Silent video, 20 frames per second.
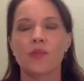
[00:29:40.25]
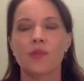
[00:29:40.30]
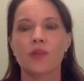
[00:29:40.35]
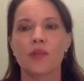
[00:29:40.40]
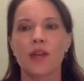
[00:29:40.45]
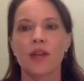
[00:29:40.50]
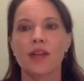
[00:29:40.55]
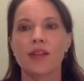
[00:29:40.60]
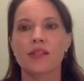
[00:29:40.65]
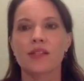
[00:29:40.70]
So
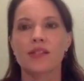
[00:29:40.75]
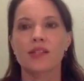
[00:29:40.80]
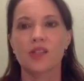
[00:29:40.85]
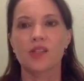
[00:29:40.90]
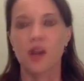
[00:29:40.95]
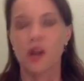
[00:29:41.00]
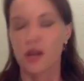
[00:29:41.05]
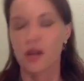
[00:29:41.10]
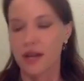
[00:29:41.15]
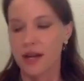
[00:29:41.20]
that's
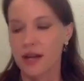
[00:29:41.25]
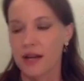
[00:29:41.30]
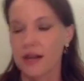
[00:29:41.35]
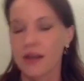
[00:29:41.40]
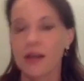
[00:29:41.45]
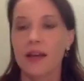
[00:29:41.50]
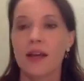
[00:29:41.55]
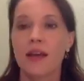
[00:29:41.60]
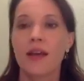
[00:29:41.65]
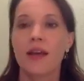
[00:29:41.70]
disheartening.
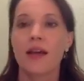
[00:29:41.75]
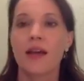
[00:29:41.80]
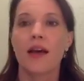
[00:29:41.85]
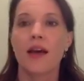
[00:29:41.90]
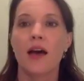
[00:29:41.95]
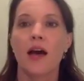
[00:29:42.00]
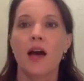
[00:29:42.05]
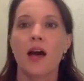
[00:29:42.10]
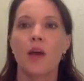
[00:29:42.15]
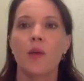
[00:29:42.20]

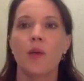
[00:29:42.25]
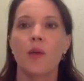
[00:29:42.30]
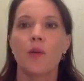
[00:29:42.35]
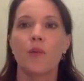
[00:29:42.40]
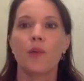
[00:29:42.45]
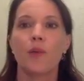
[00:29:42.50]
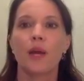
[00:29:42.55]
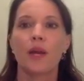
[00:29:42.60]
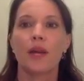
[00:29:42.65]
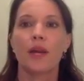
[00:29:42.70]

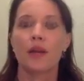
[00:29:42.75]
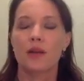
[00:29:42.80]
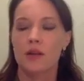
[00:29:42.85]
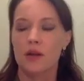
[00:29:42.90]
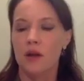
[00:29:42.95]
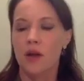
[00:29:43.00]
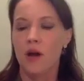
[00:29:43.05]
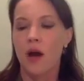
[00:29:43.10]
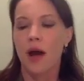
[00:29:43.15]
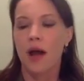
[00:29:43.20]
But
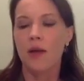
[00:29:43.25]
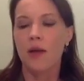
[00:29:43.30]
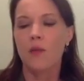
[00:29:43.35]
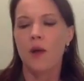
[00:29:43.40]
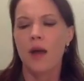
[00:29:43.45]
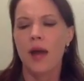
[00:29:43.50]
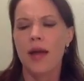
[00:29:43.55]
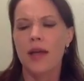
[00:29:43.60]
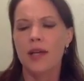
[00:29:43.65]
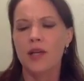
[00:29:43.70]

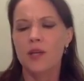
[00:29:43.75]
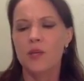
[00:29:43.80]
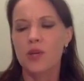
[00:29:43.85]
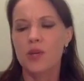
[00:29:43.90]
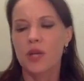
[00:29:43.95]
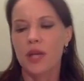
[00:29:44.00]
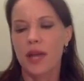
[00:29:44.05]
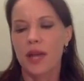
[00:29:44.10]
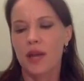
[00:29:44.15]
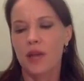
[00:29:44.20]
I had
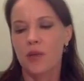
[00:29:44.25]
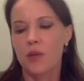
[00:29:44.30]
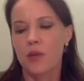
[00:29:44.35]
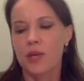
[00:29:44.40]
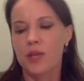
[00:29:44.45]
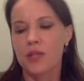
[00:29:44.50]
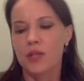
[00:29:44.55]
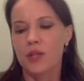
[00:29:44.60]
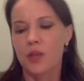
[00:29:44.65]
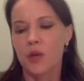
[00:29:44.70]
communicated
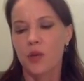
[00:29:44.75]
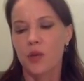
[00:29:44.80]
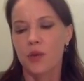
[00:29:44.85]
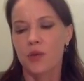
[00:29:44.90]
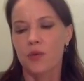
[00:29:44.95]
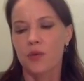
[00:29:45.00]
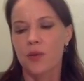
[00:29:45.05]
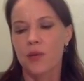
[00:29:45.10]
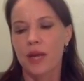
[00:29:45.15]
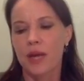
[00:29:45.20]
weeks ago
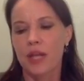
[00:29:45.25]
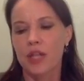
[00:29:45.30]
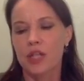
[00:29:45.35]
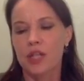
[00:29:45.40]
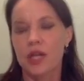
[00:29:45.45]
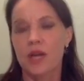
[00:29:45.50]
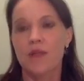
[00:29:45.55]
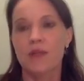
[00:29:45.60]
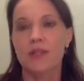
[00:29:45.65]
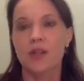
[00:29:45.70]
with Rebecca
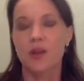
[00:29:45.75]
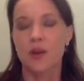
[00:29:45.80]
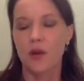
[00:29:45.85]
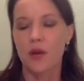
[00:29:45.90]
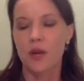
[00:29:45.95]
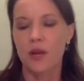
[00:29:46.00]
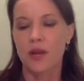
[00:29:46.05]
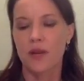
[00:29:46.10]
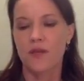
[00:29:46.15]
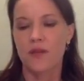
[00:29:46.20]
Chavez Hoke,
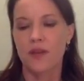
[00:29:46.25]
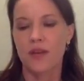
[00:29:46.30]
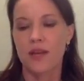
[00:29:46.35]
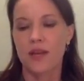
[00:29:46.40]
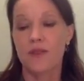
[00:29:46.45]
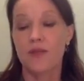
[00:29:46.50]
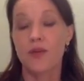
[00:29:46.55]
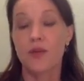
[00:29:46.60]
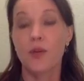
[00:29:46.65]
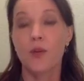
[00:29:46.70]
and
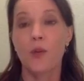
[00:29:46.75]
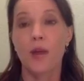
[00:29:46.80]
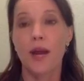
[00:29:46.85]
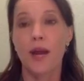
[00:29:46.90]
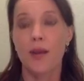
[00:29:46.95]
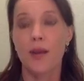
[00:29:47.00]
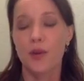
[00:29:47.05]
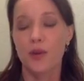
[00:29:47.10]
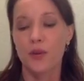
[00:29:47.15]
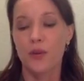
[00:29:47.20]
if you don't
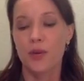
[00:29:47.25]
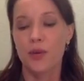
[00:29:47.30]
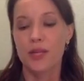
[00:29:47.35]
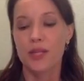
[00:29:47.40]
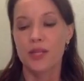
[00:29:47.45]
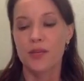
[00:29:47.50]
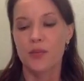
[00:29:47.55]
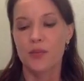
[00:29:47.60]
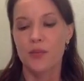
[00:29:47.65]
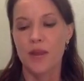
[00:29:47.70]
mind, I'm going to read
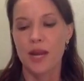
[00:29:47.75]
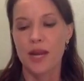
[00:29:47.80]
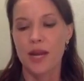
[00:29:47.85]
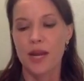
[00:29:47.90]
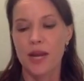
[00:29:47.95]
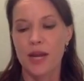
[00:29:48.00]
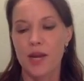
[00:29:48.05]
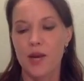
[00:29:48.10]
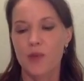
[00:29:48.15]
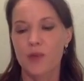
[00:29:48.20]
some of my
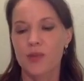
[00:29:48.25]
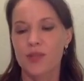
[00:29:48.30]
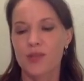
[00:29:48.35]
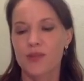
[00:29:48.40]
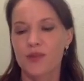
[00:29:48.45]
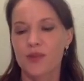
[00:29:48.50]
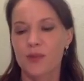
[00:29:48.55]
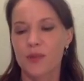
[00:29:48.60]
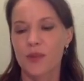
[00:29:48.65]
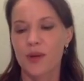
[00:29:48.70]

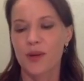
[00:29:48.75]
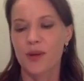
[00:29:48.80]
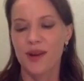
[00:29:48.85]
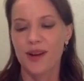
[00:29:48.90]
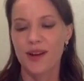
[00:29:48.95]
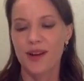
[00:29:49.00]
notes from her.